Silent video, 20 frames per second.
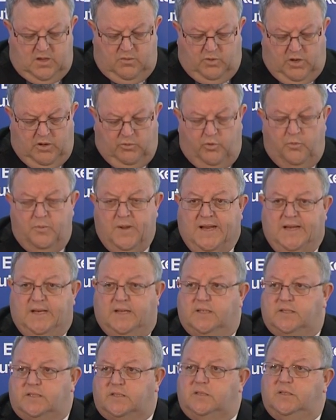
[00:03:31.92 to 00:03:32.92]
What it will mean
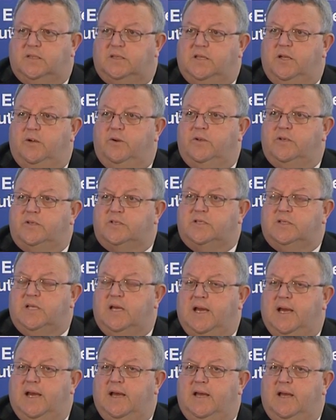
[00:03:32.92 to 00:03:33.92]
is that there is
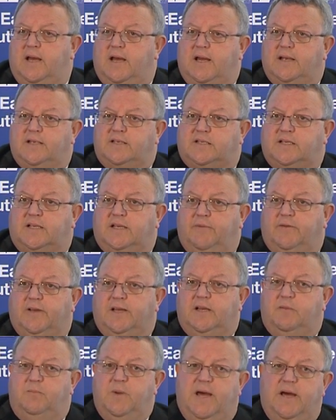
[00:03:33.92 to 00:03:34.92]
a
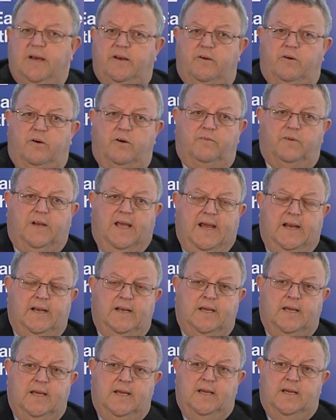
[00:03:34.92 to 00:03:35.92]
significant amount of
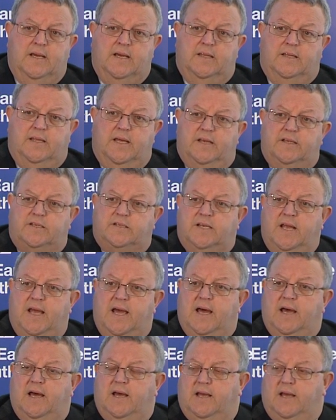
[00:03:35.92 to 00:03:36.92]
land that is
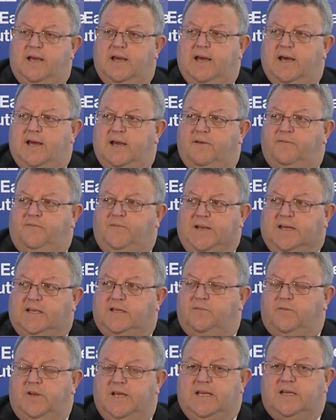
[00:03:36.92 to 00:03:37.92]
now
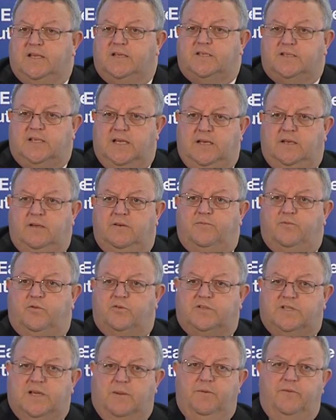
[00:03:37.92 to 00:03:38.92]
effectively conceded
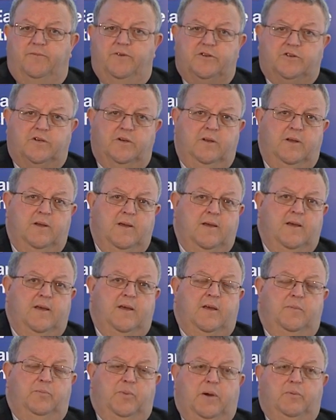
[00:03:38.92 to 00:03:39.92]
for subdivision,
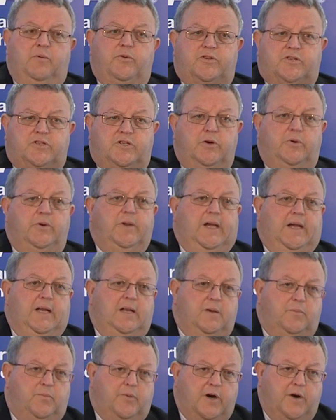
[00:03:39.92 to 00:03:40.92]
but will still
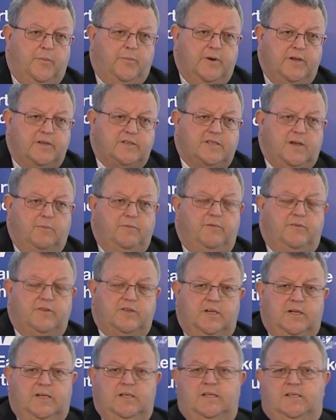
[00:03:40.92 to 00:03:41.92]
need appropriate
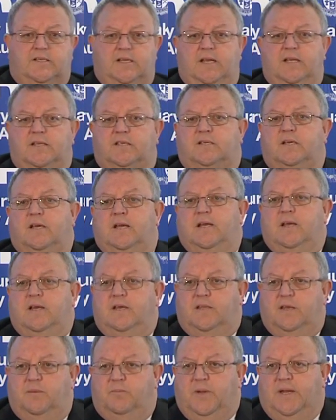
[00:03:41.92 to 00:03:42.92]
subdivision consents
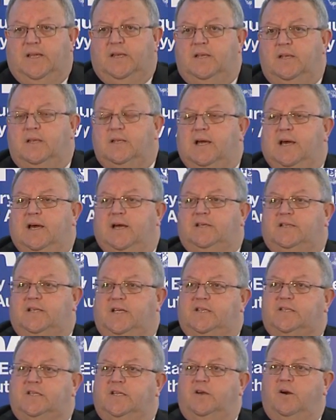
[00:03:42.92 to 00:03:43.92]
that mean
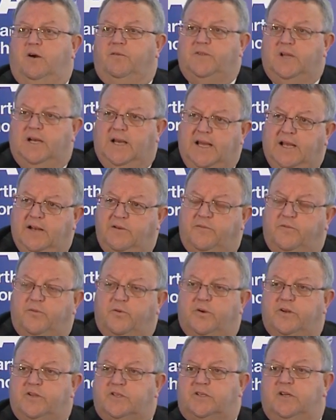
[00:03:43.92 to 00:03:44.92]
testing of the land
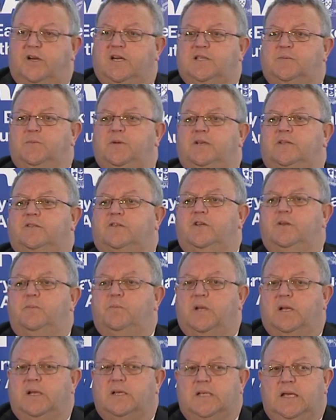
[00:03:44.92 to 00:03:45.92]
for its seismic
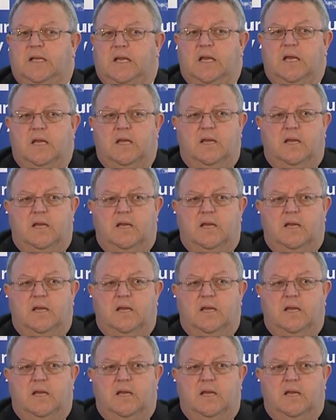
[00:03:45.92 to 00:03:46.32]
suitability